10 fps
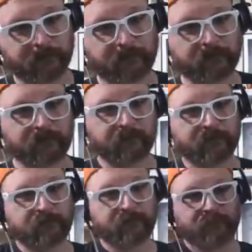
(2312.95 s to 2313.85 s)
and they still
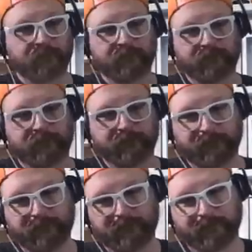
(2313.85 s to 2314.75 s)
had Stroud in throwing
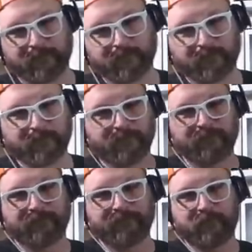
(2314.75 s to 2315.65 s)
throwing
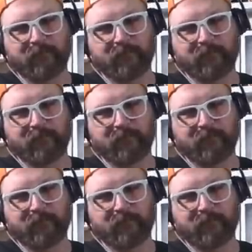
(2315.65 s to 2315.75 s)
passes?